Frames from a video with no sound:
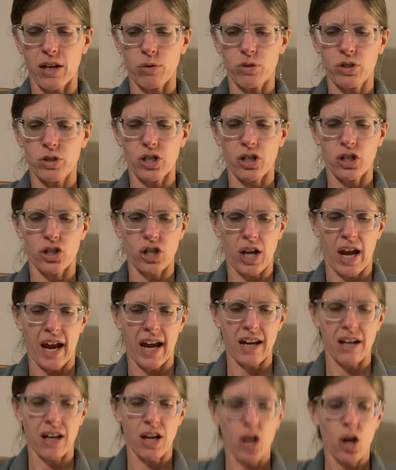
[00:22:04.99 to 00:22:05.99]
you to
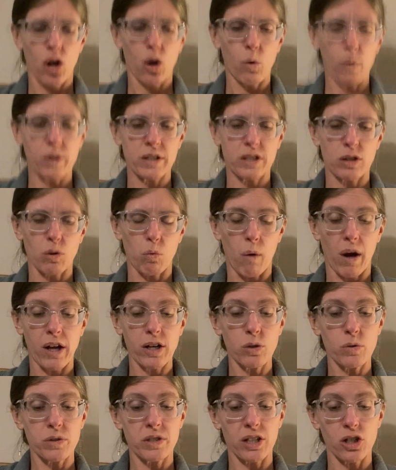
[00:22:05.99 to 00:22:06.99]
Jade, who is the
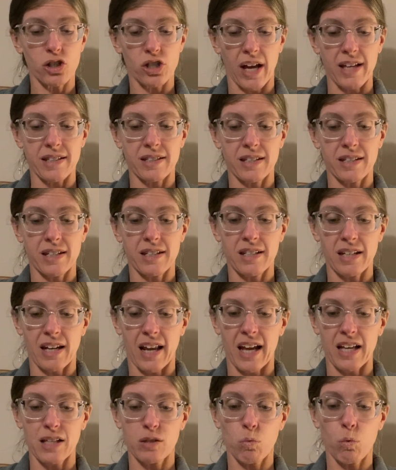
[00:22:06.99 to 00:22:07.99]
one who suggested
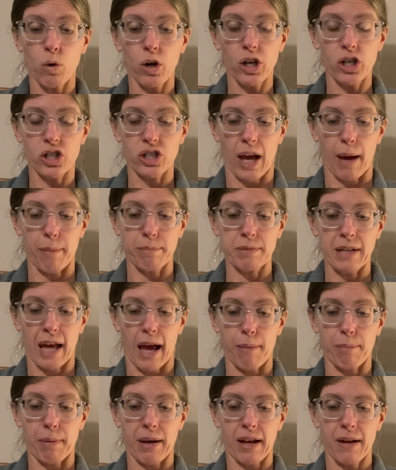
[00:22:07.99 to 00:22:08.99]
today's workshop
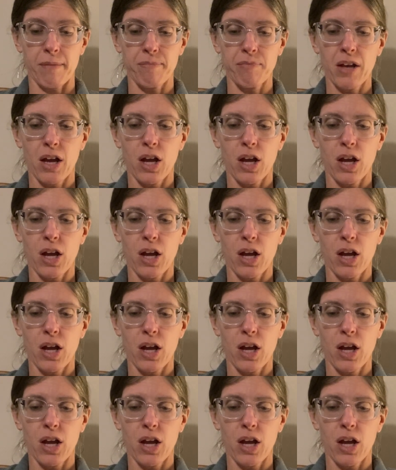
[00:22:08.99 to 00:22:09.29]
topic.